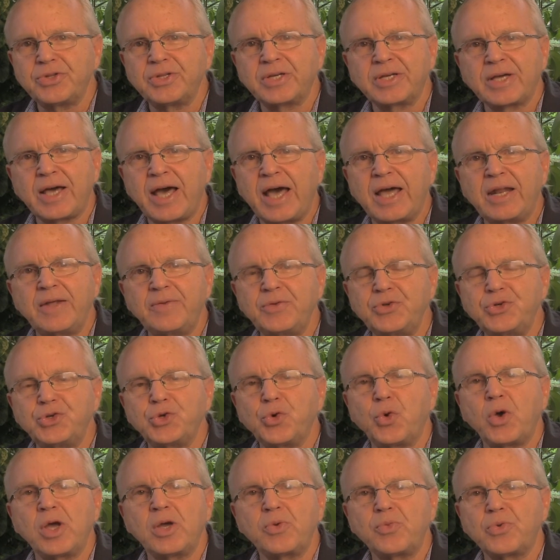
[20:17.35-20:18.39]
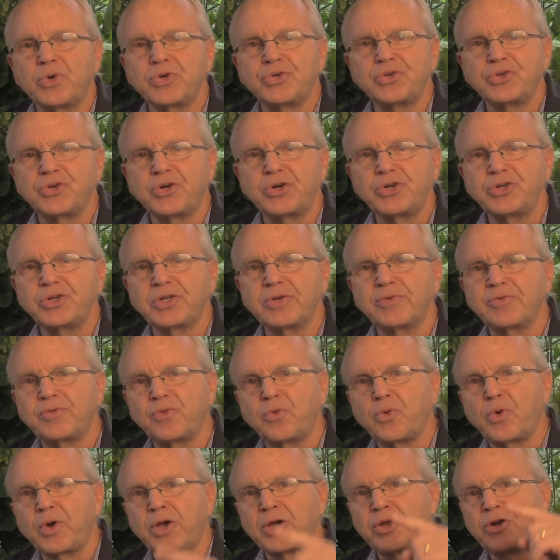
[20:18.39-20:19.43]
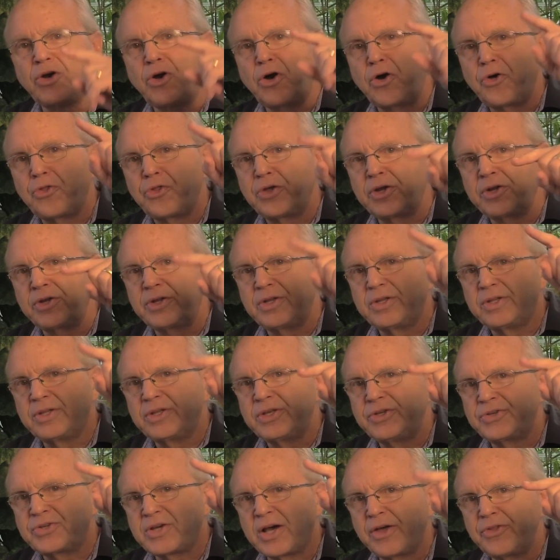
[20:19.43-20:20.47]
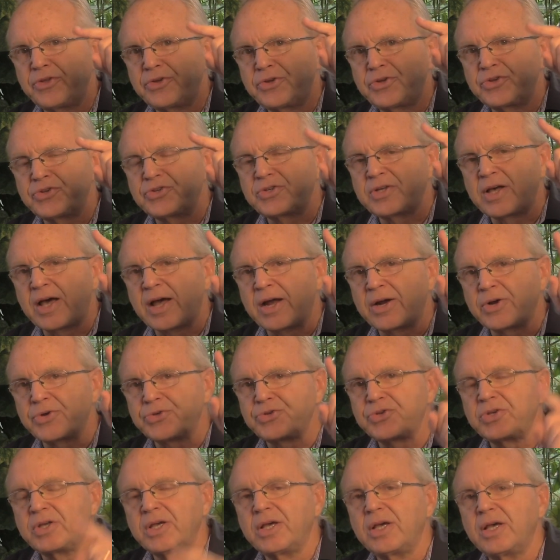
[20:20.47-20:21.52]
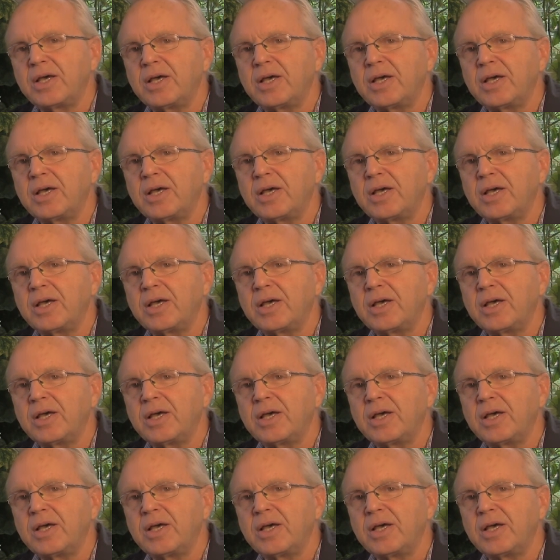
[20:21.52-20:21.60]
the kind of joy we're searching for and all the these other desires